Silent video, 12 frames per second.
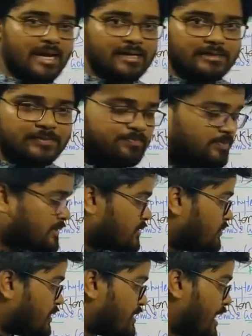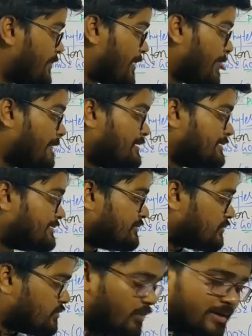tide, what will happen?
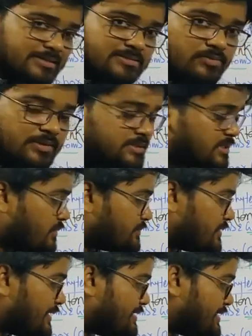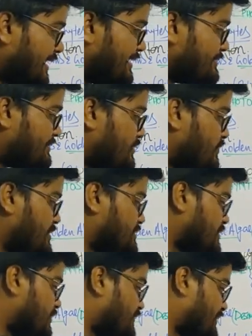What is the reason of the red tide? The
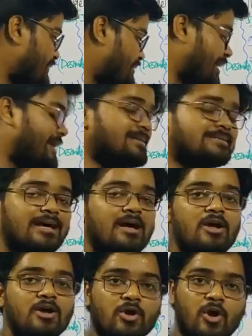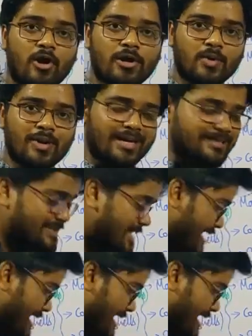reason of the red tide is the goniulax,